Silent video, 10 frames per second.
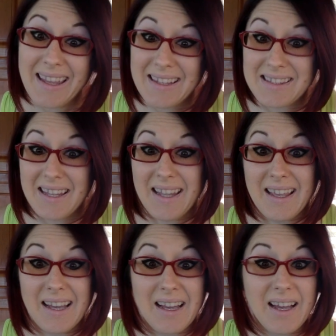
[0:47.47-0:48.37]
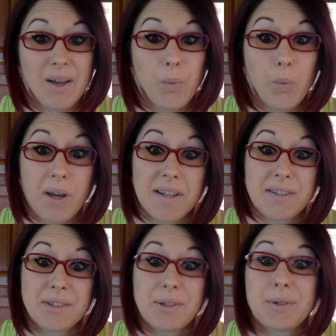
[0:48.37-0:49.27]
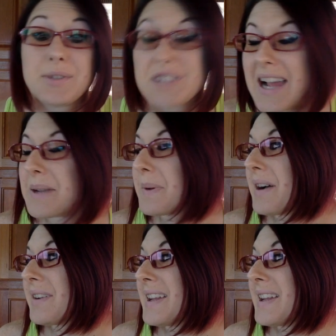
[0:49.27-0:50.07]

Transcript: easy one to chat about.